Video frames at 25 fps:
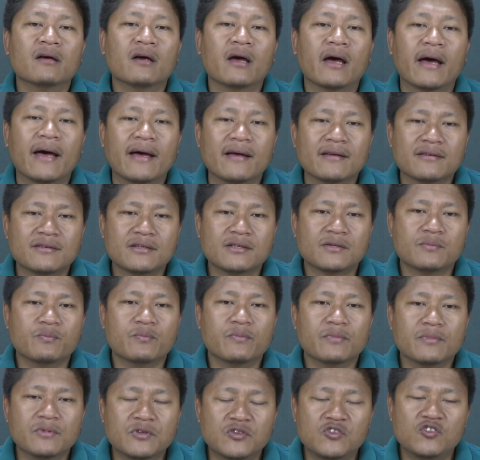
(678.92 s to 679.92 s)
has
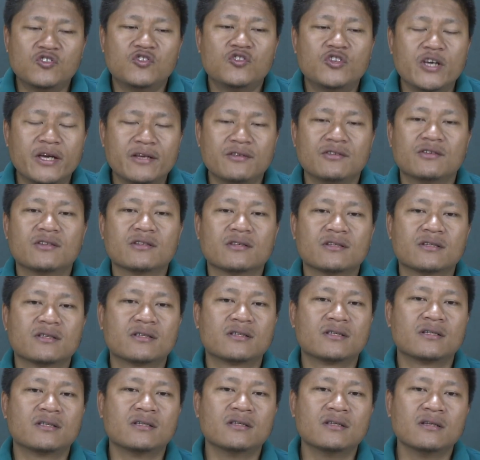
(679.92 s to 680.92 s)

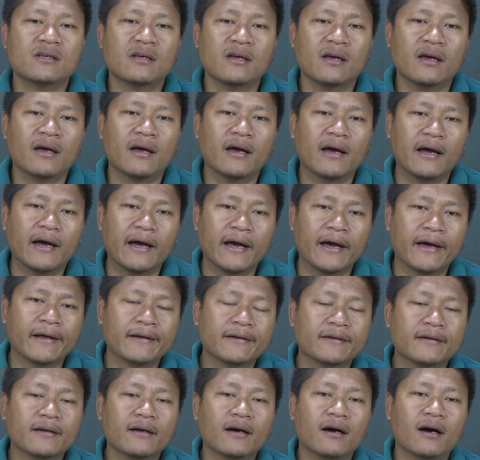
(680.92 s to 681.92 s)
changes
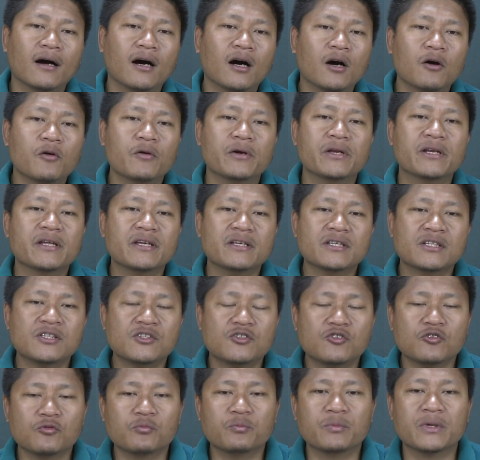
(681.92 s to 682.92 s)
and how it is
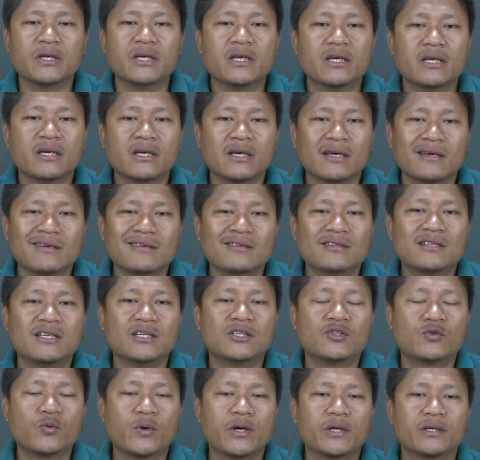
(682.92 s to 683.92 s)
to be
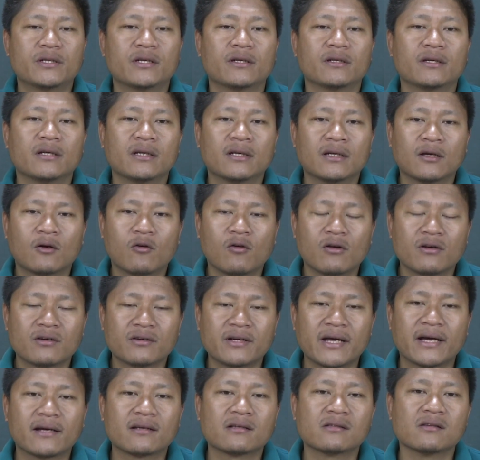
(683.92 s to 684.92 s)
situated in the
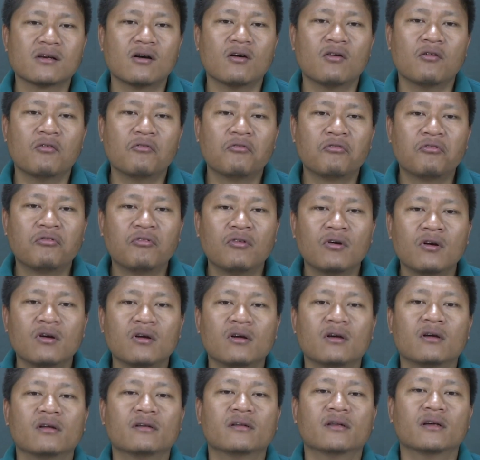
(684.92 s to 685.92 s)
context of
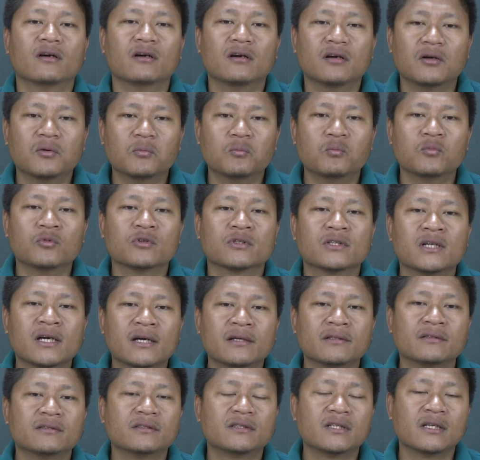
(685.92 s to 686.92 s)
the
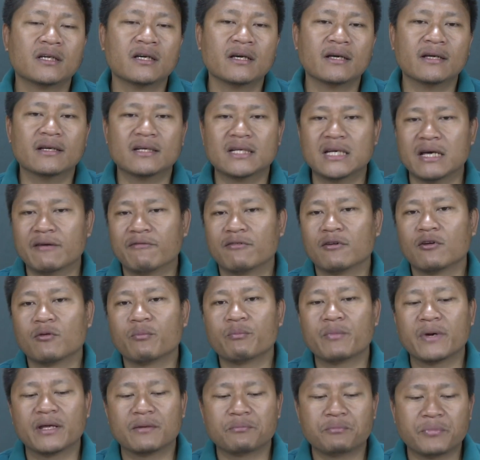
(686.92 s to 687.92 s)
modern
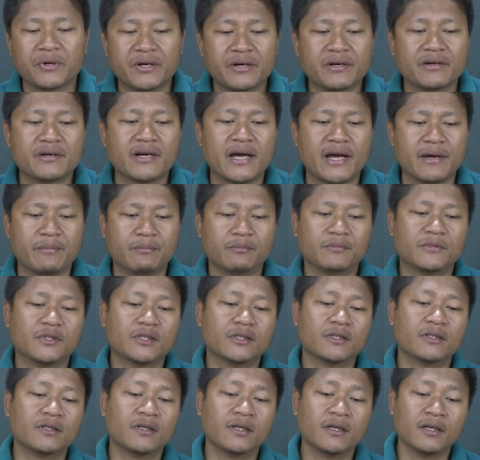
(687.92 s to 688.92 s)
development paradigm.
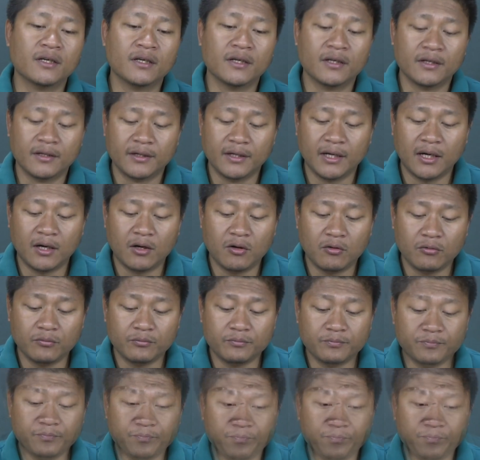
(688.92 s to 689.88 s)
Now,